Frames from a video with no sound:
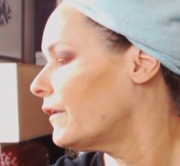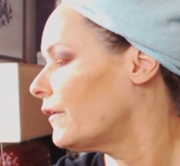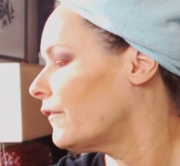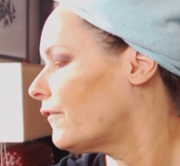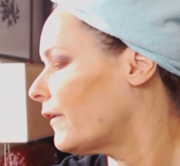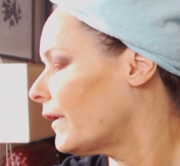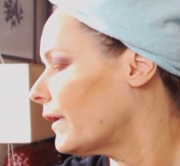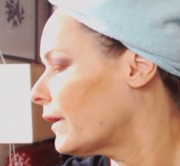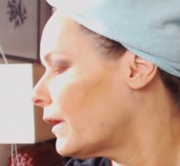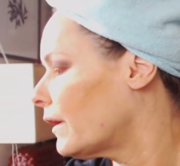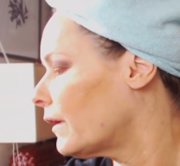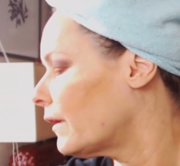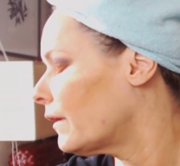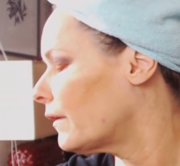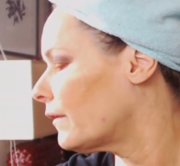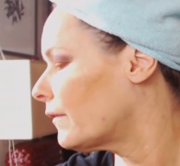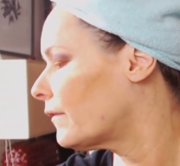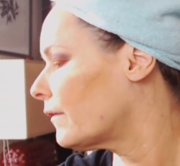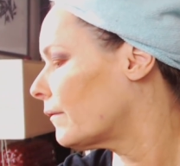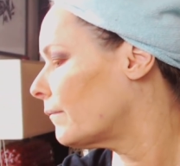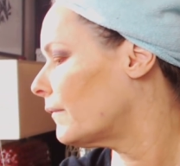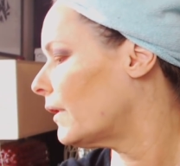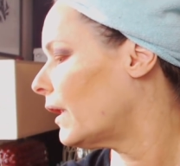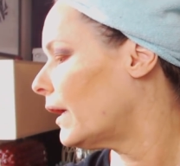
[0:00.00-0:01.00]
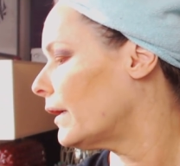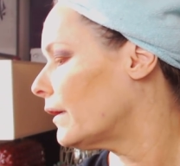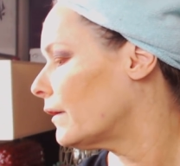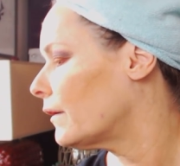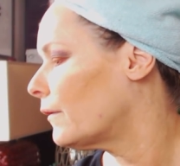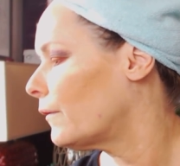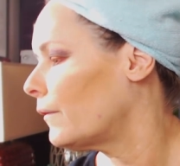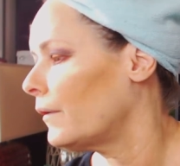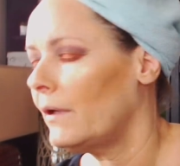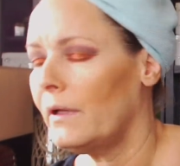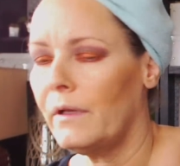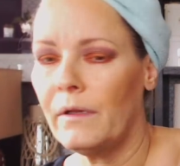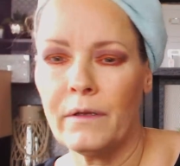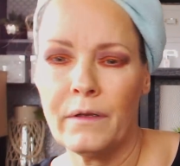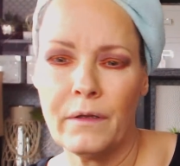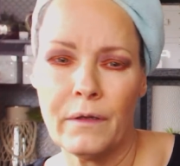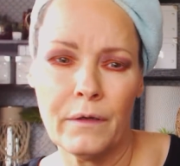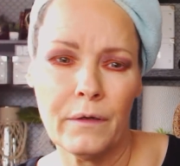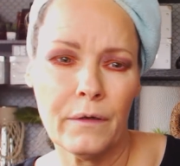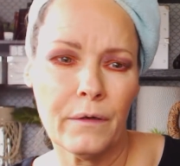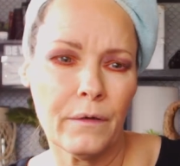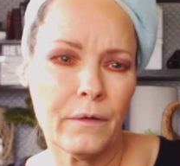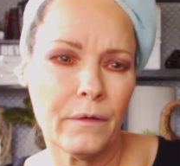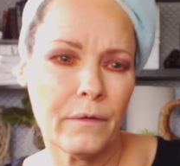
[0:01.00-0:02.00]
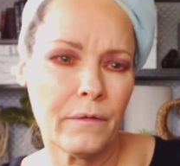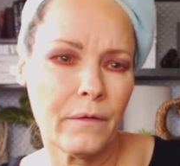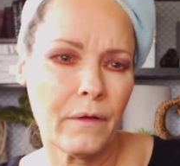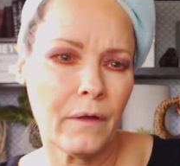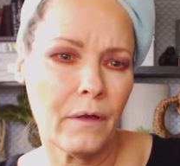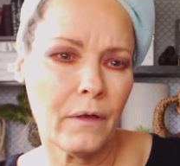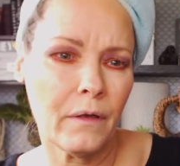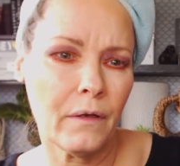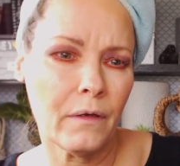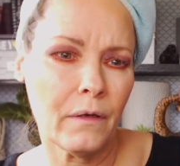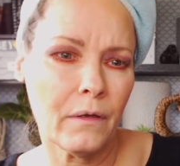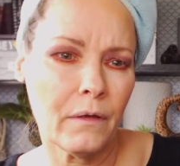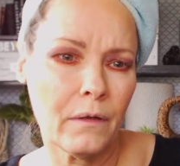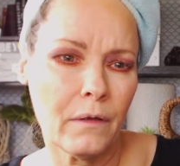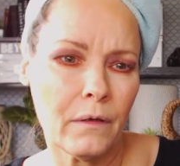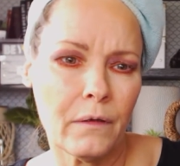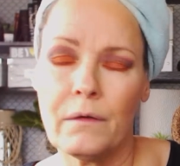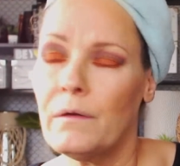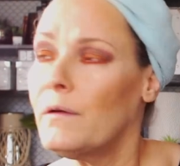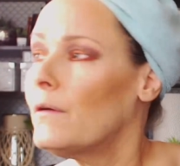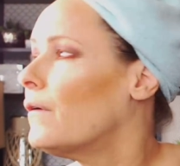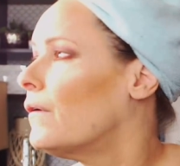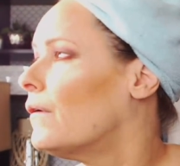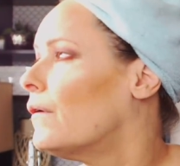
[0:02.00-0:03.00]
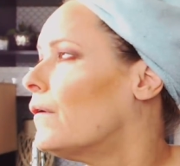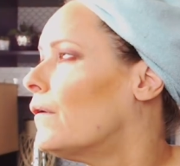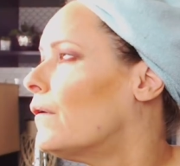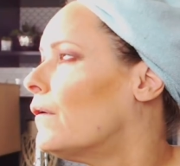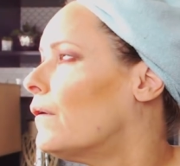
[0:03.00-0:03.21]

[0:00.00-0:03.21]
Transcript: see if I can get some light going in here. It's getting a little,